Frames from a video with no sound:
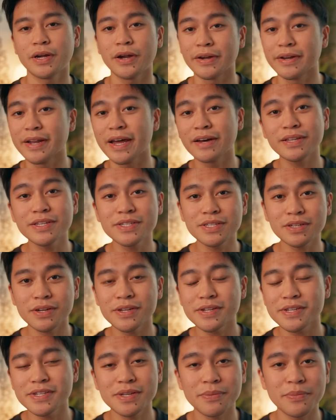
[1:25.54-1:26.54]
All right, now let's look
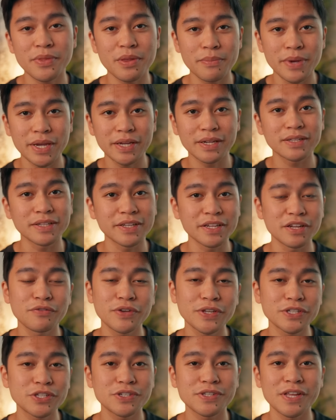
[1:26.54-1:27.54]
into some of the main cleaning
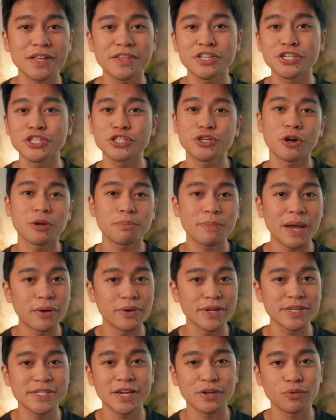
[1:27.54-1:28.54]
features that the Shark
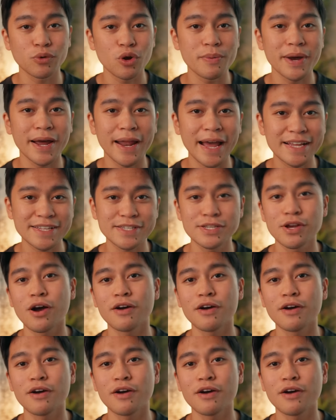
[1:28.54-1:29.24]
PowerDetect robot has to